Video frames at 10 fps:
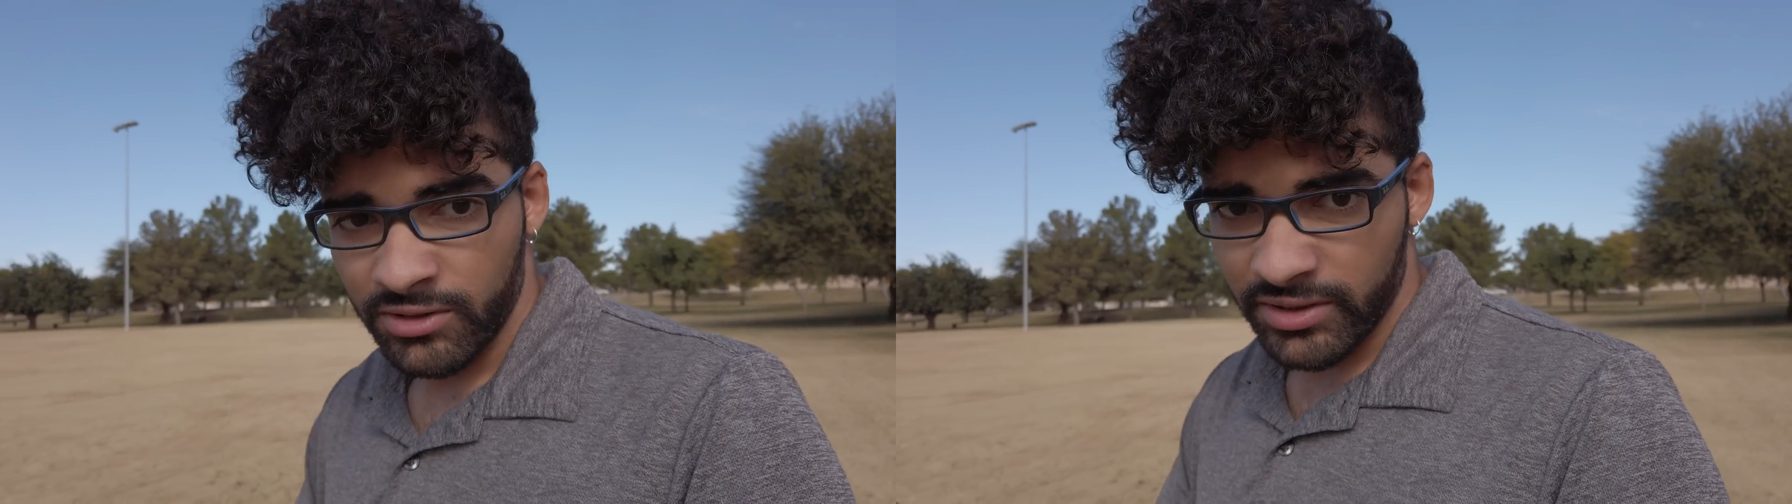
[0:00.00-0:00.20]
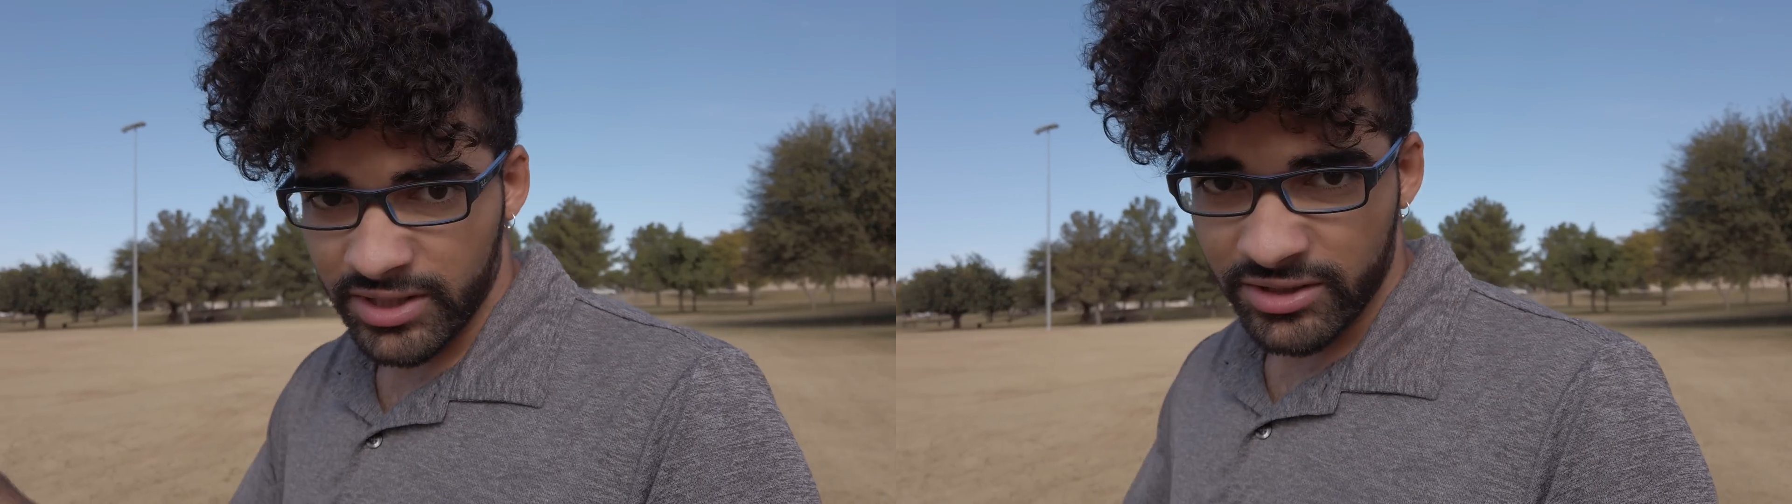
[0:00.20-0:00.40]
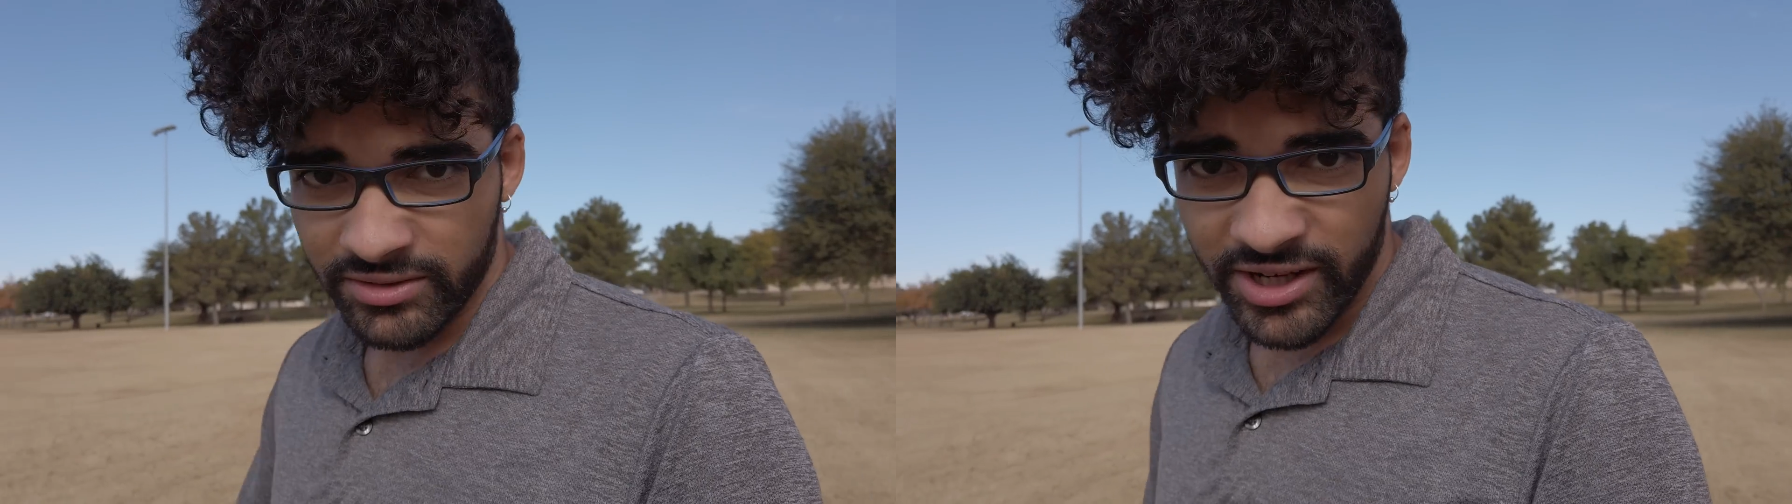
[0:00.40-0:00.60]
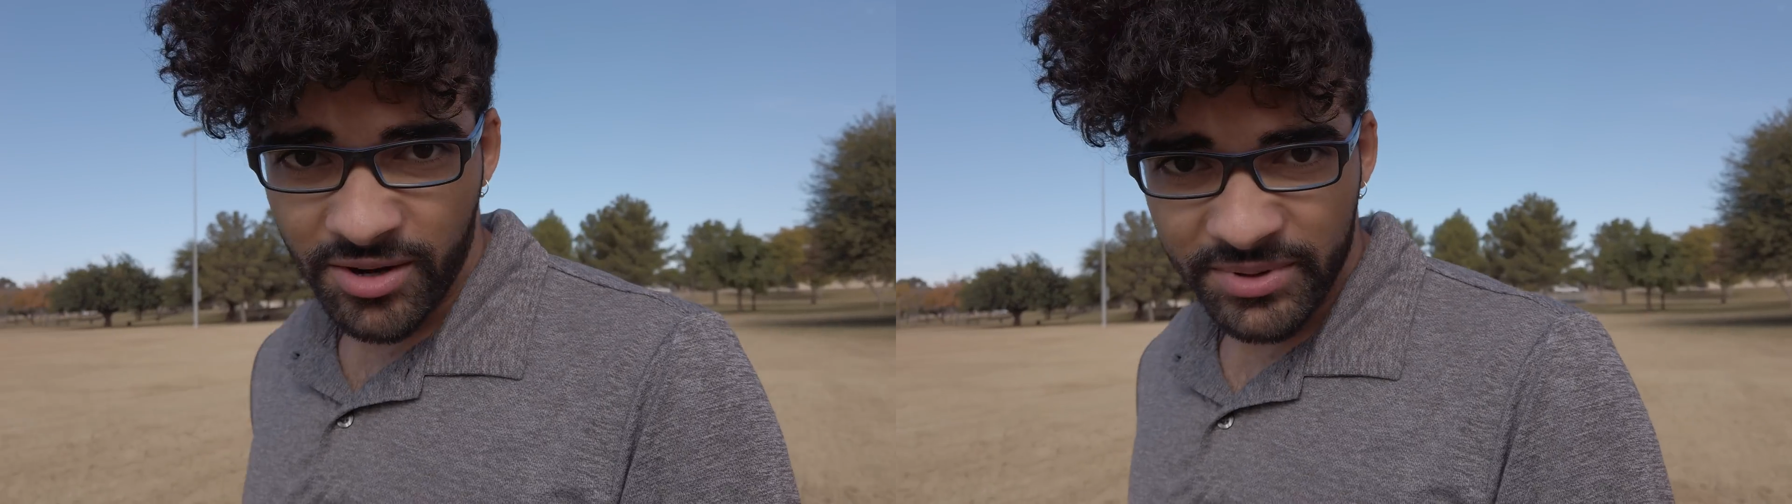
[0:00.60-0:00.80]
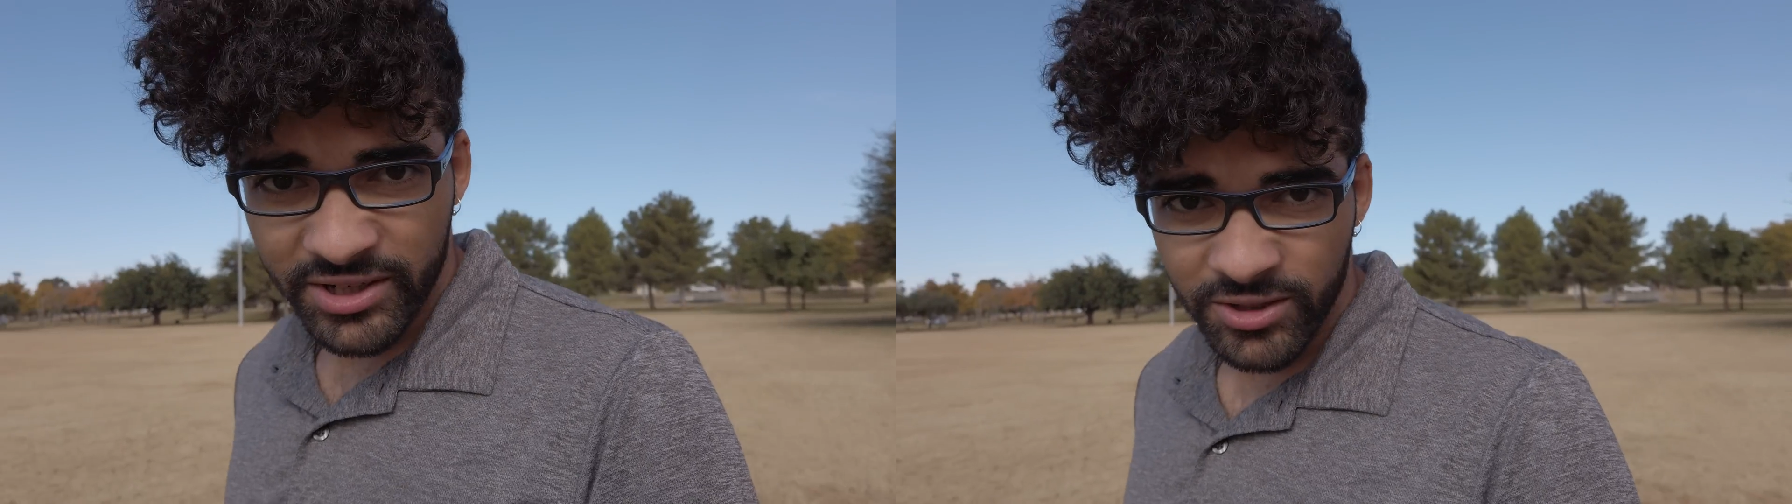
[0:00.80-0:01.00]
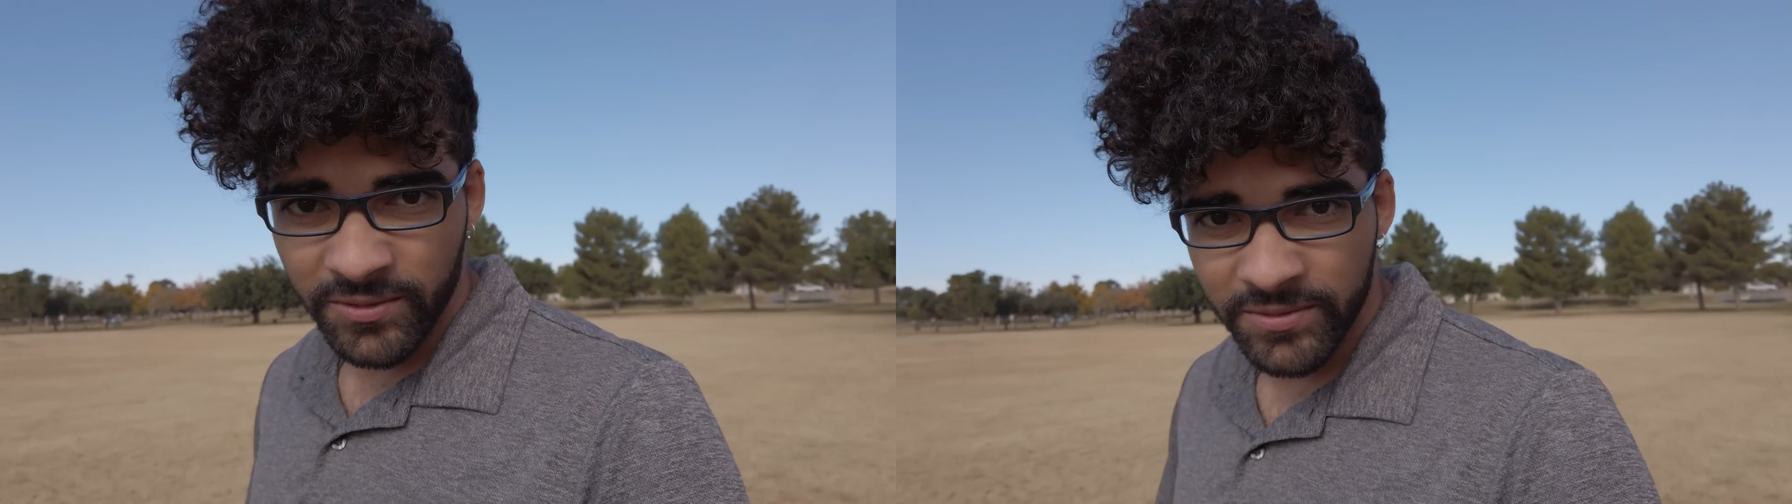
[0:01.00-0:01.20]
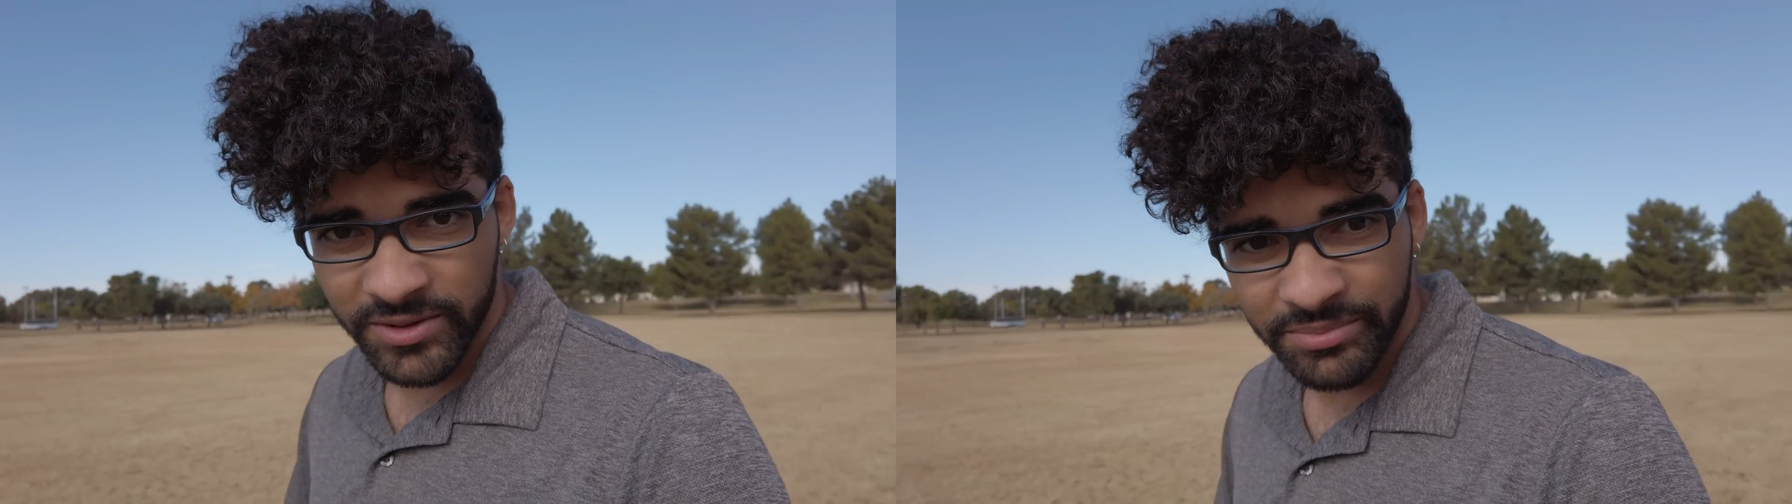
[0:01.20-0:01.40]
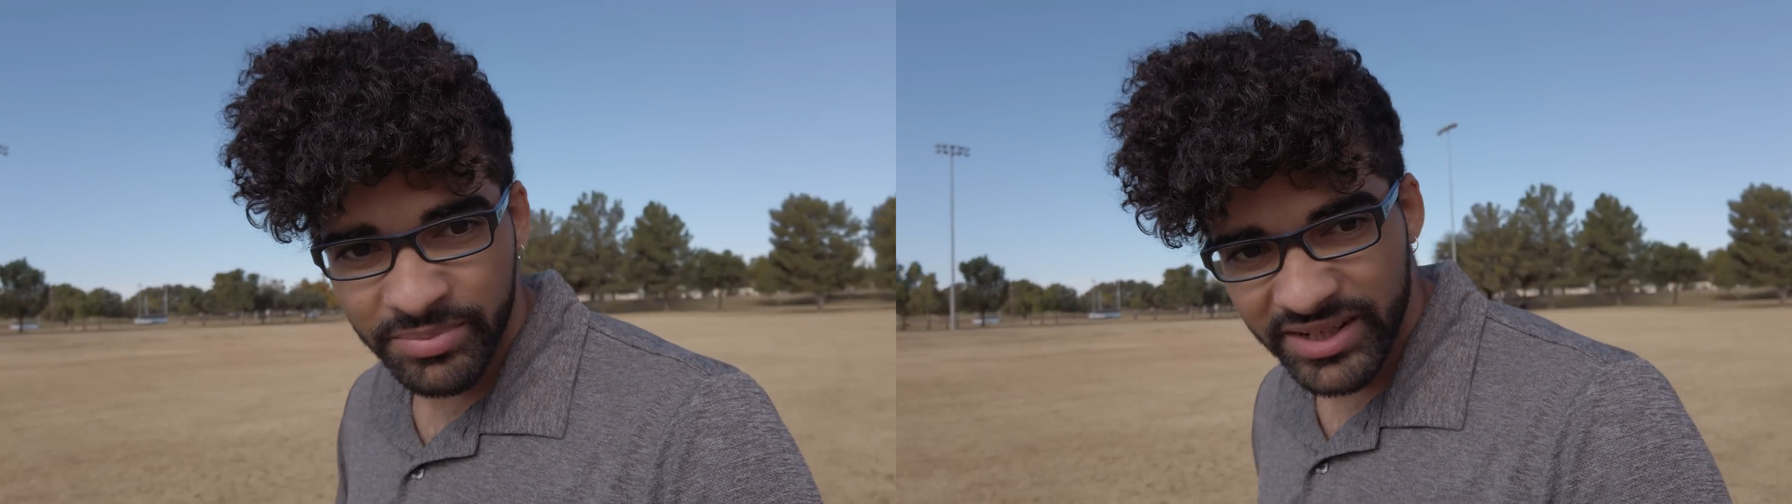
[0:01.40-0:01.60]
All right, so now I'm gonna go
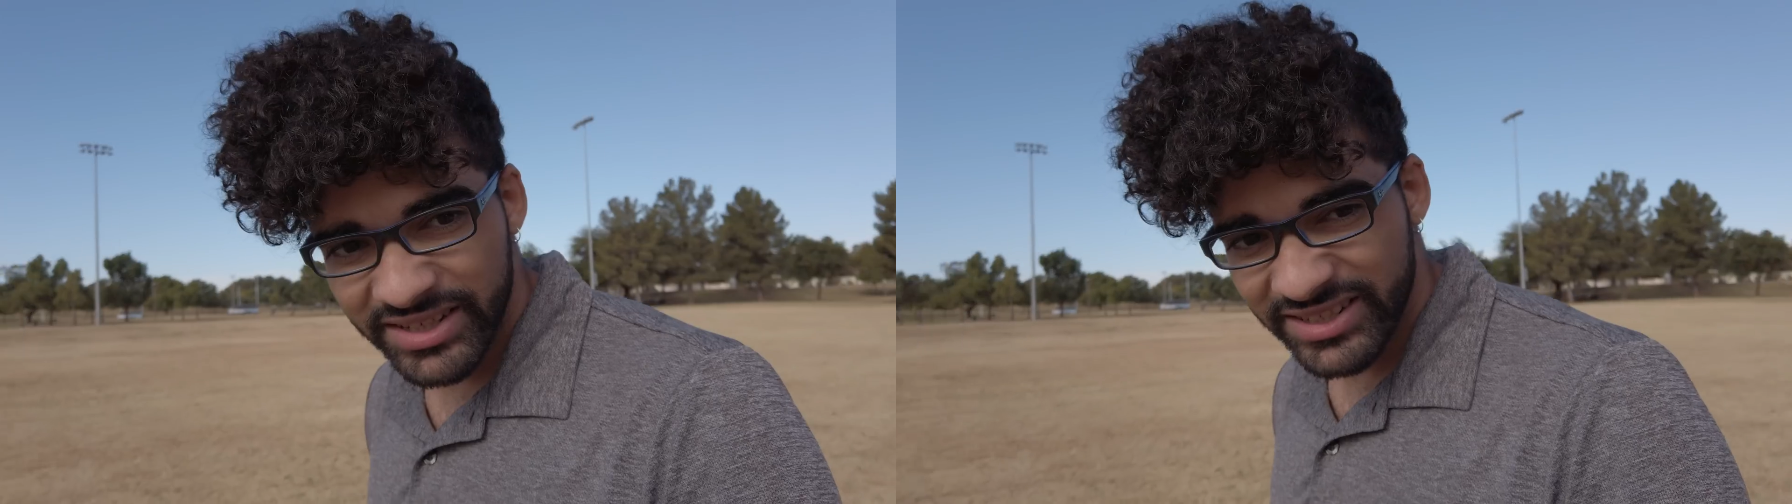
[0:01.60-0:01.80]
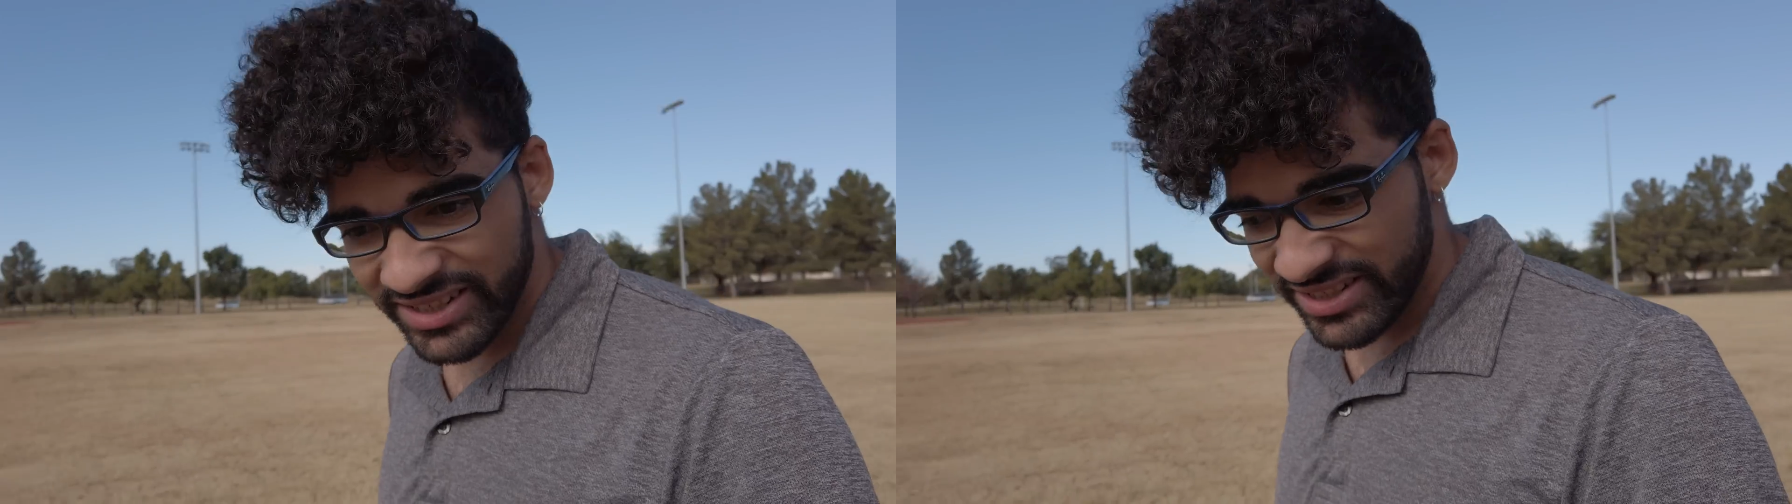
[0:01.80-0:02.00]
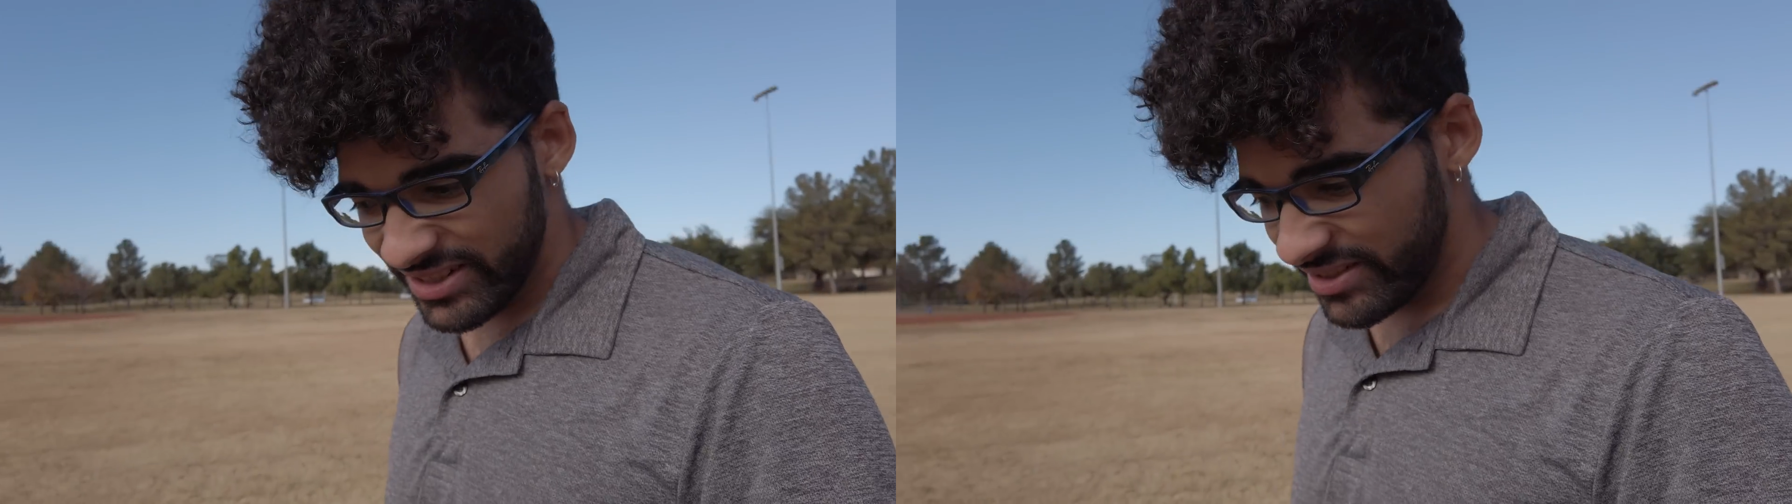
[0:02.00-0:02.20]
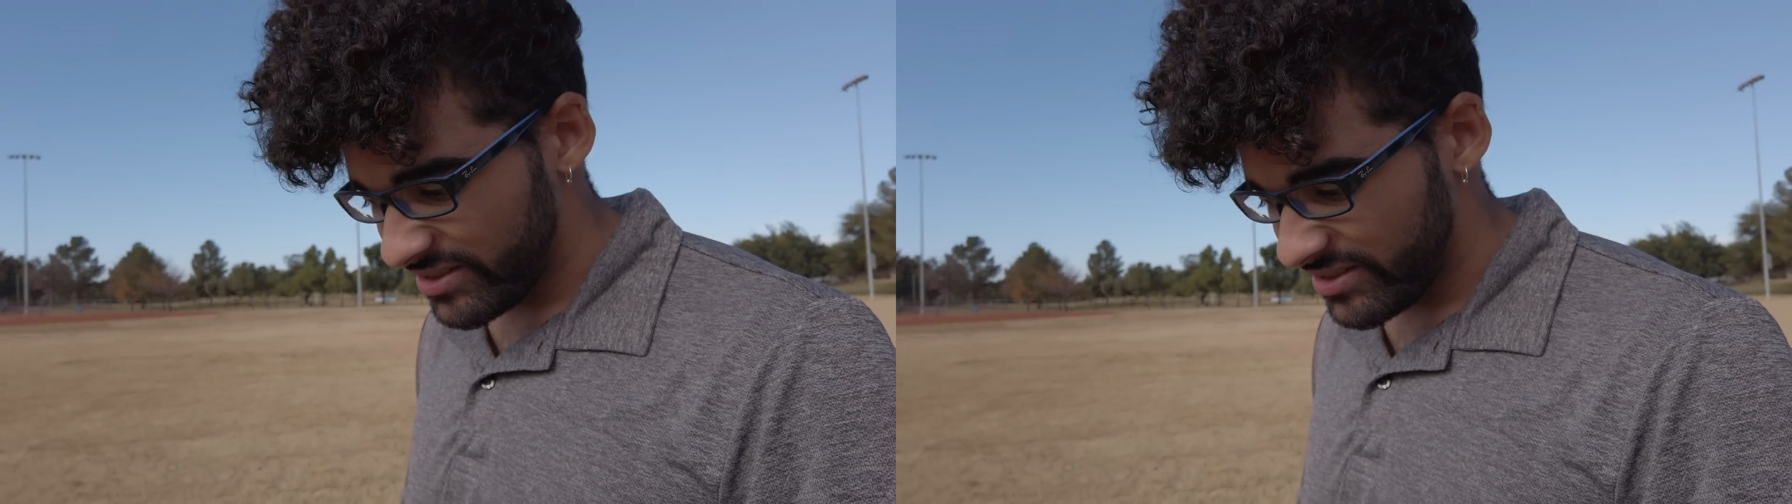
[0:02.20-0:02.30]
for the big test